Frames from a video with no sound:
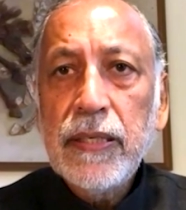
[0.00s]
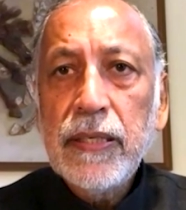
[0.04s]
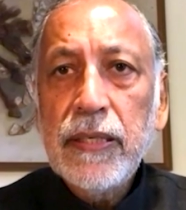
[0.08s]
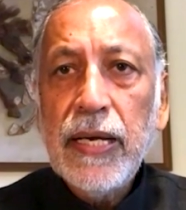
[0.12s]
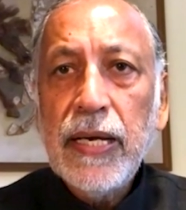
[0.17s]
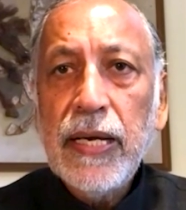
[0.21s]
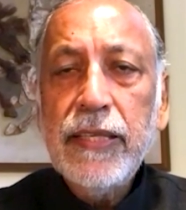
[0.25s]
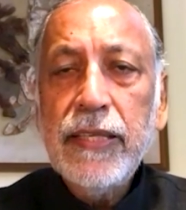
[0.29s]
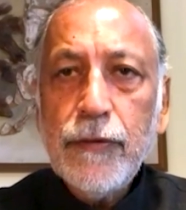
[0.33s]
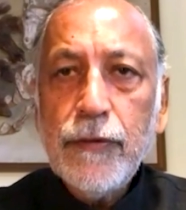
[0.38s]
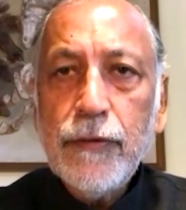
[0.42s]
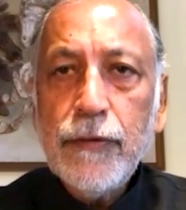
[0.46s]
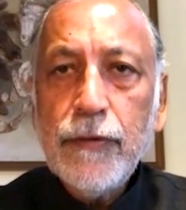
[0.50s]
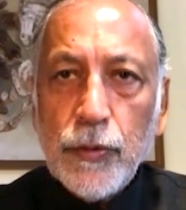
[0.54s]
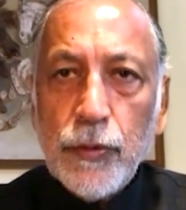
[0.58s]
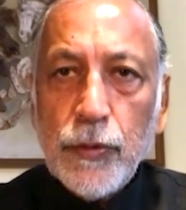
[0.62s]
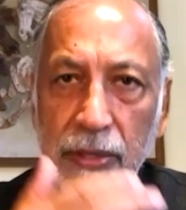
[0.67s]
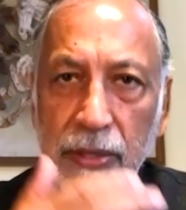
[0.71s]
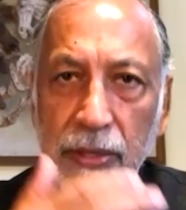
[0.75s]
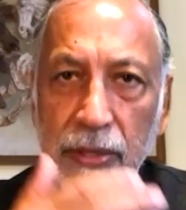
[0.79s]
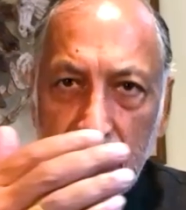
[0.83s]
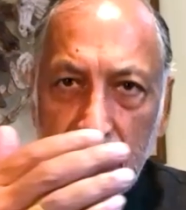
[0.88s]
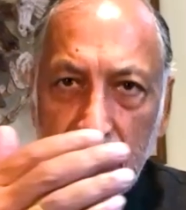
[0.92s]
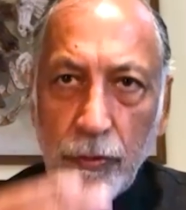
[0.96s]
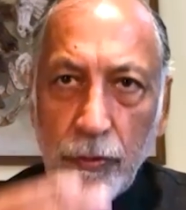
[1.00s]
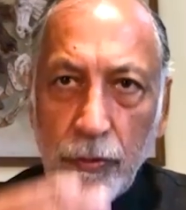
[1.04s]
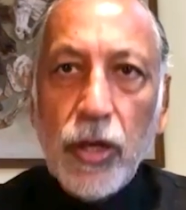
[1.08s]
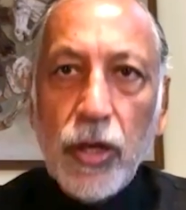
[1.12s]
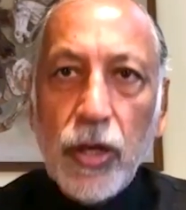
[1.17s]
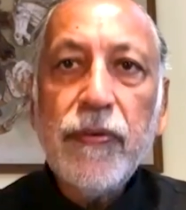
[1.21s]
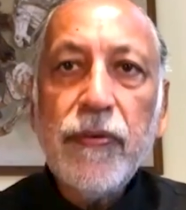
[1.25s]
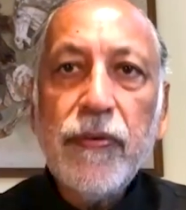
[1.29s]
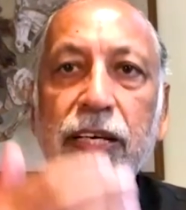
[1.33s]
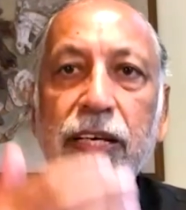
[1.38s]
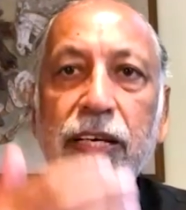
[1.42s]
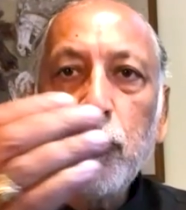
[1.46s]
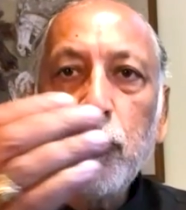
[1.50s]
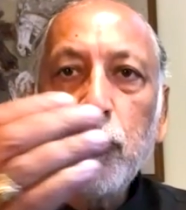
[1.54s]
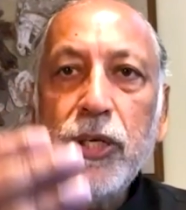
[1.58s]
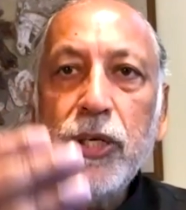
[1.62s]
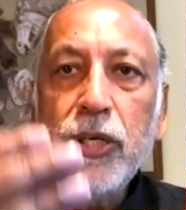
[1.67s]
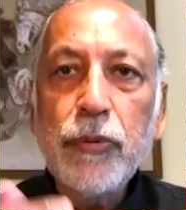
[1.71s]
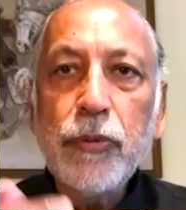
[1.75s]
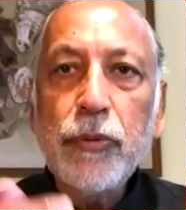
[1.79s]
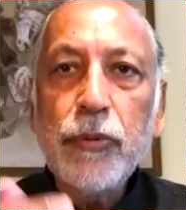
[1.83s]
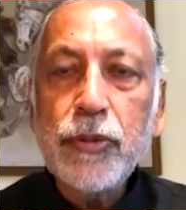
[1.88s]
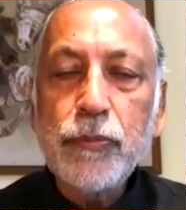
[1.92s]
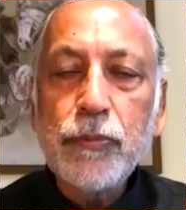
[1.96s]
And therefore, we are evolving and going,
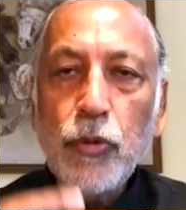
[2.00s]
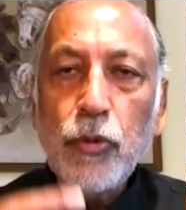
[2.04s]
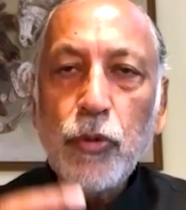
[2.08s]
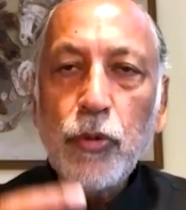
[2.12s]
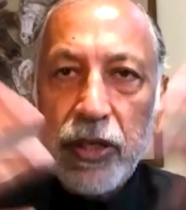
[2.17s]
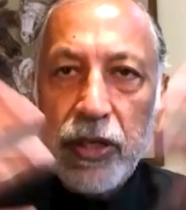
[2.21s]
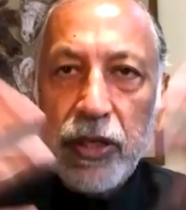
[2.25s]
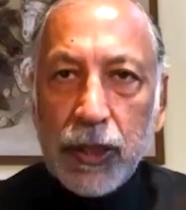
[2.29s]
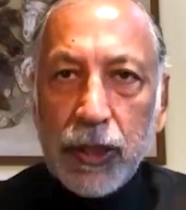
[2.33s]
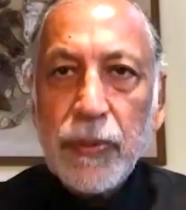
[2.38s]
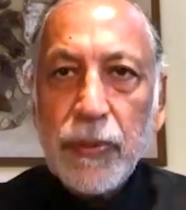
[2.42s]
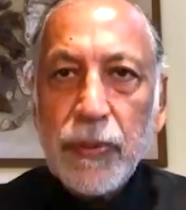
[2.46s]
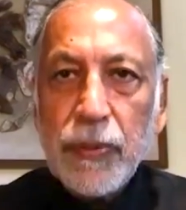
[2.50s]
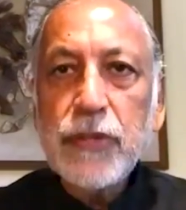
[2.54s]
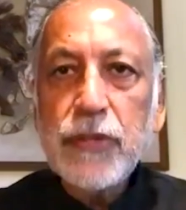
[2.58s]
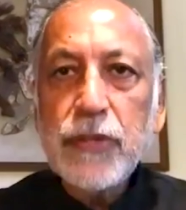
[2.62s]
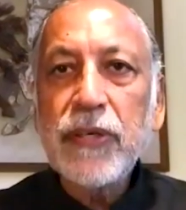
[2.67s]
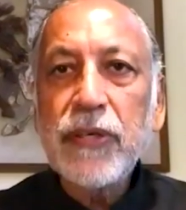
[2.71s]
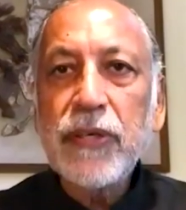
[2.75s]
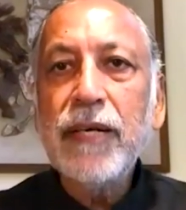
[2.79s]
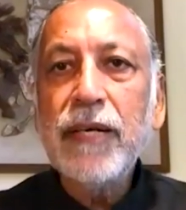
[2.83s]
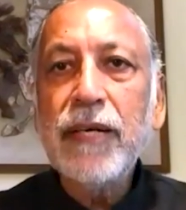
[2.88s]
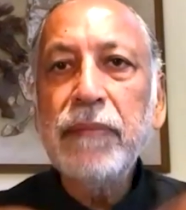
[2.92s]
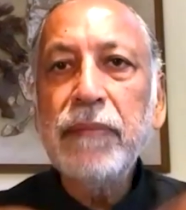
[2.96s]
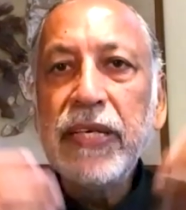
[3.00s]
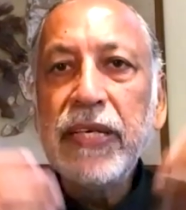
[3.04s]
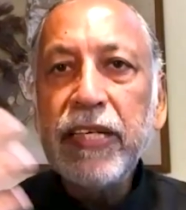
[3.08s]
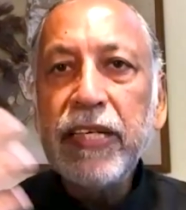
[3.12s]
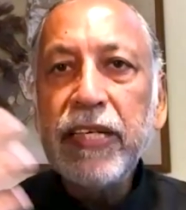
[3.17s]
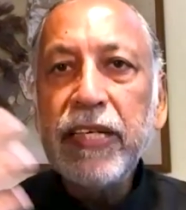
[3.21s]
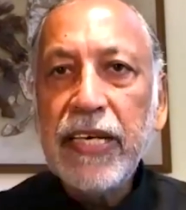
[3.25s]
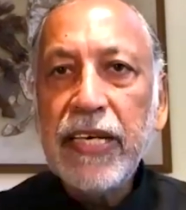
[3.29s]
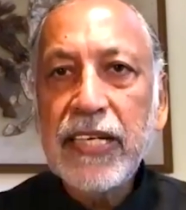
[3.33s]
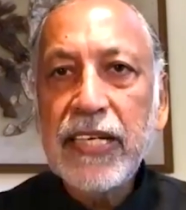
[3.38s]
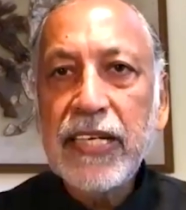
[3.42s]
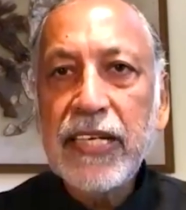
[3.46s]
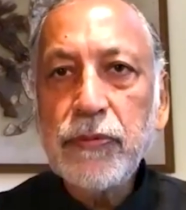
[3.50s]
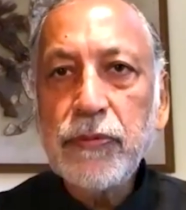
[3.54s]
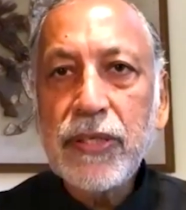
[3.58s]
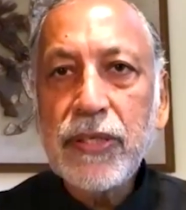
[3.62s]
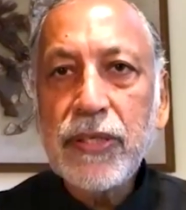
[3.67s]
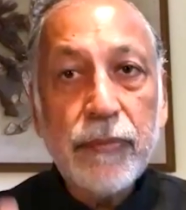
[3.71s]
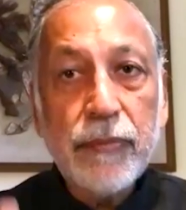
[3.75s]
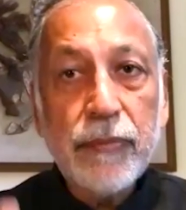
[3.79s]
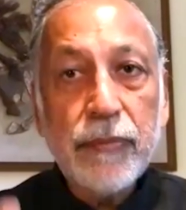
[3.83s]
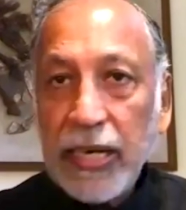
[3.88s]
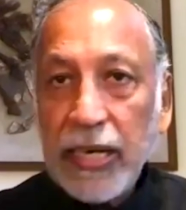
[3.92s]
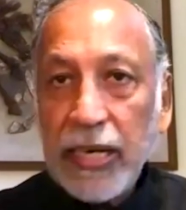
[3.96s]
because more disciplines will come, many areas will
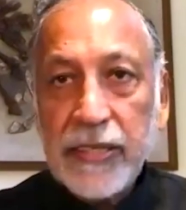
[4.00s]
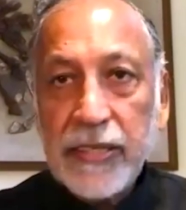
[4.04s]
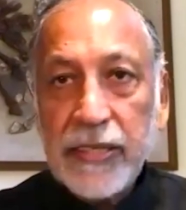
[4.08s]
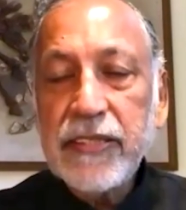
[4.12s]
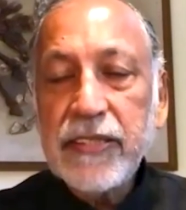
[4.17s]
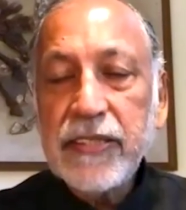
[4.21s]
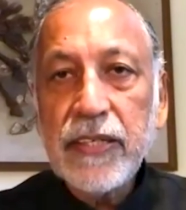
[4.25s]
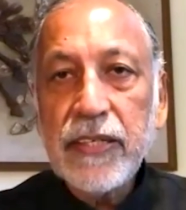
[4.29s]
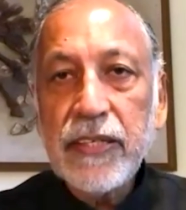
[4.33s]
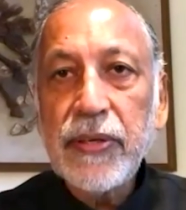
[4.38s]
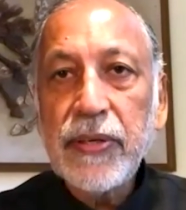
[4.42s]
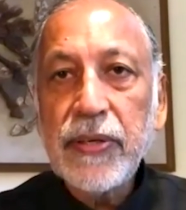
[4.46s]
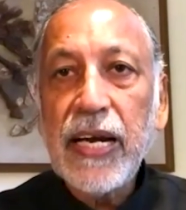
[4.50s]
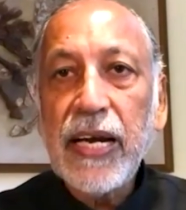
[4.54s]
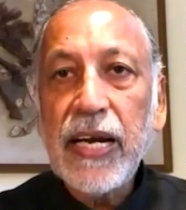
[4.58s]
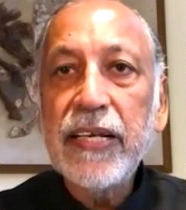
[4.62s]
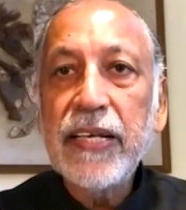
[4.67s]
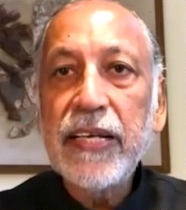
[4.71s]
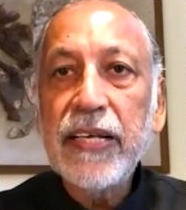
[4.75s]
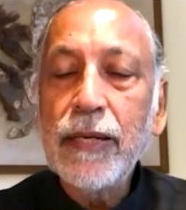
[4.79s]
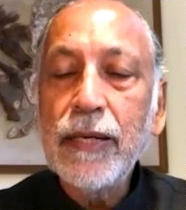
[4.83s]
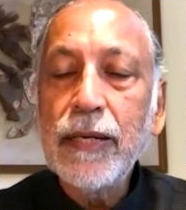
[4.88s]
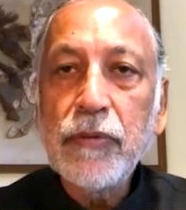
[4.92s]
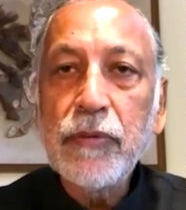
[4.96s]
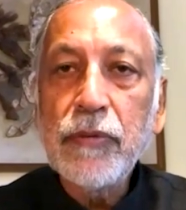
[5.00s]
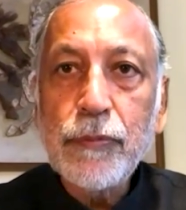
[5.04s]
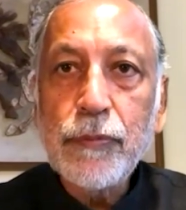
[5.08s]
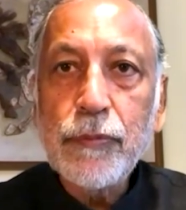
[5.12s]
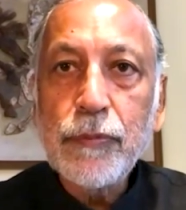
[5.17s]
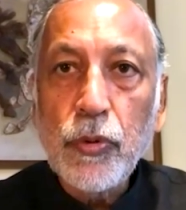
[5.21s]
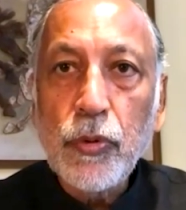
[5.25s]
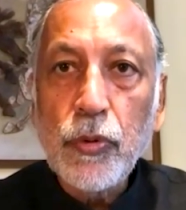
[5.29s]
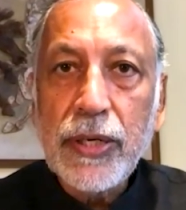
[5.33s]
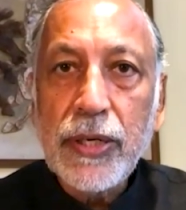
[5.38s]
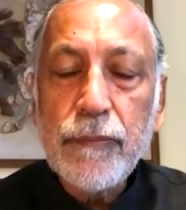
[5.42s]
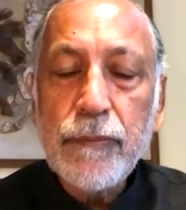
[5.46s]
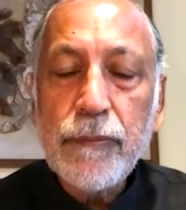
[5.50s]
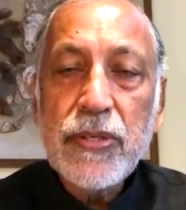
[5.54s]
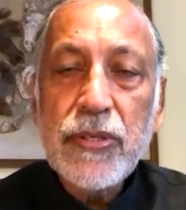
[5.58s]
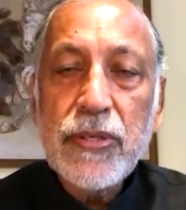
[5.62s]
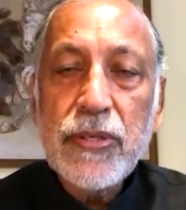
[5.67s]
come. We are, this year, we are adding a number of programs.